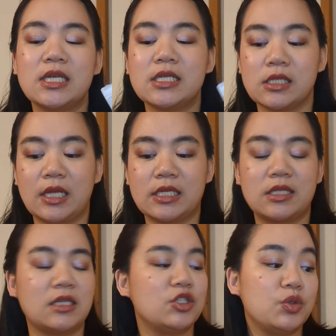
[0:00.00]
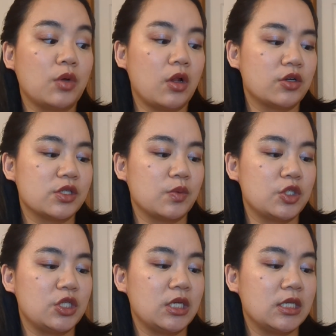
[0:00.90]
is less than $2,
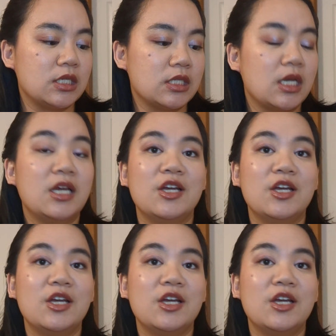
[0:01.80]
which is